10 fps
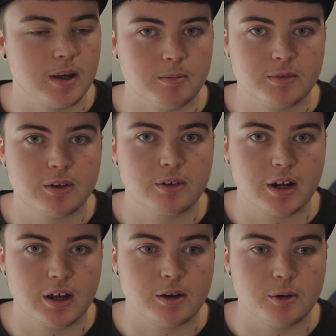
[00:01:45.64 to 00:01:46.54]

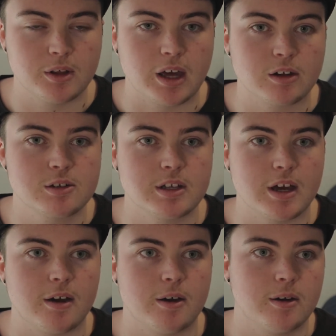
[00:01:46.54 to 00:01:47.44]
figuring out who they actually
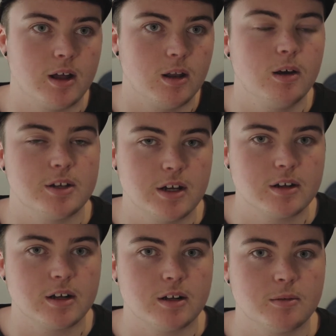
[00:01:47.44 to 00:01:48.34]
are a lot
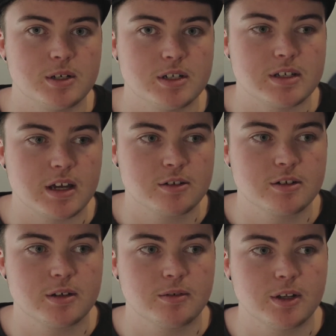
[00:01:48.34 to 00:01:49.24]
younger, which is
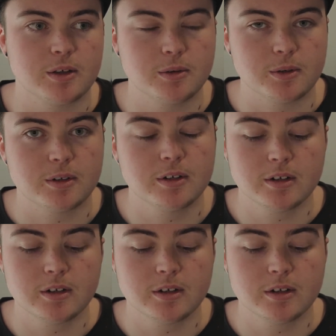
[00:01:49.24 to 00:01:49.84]
actually really good.